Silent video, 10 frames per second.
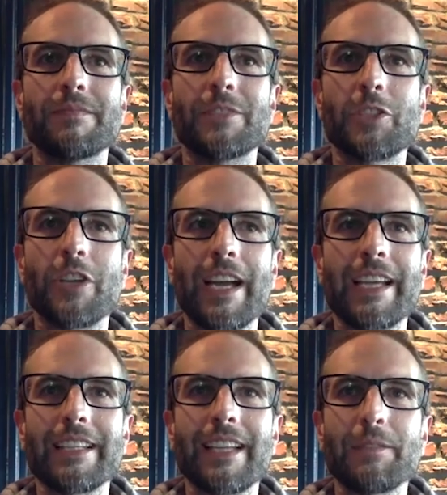
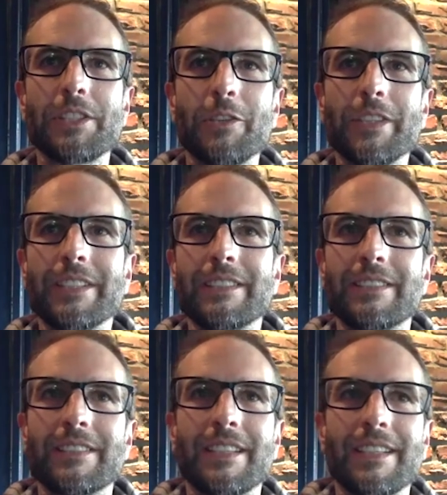trying i'm just
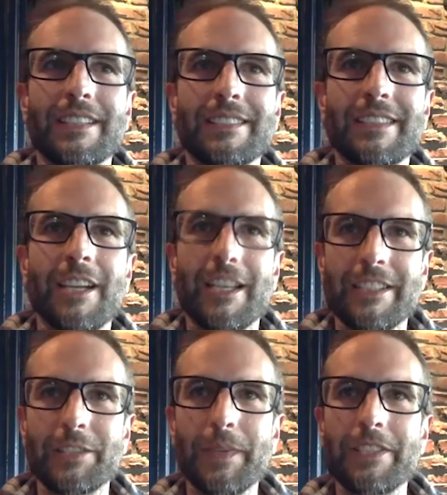always uh, cautious
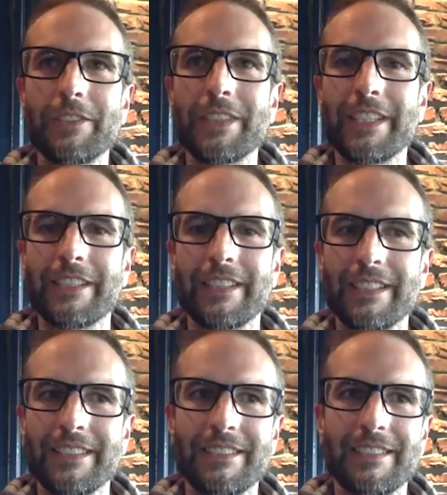especially when you hear
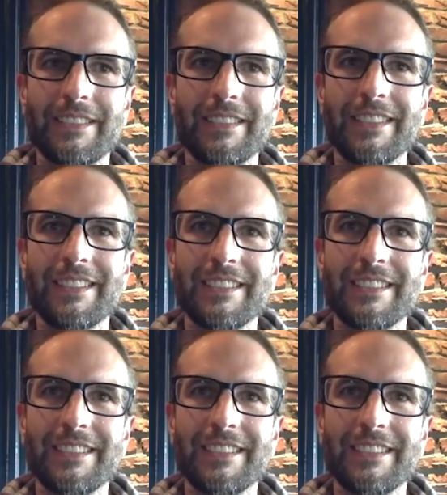the the,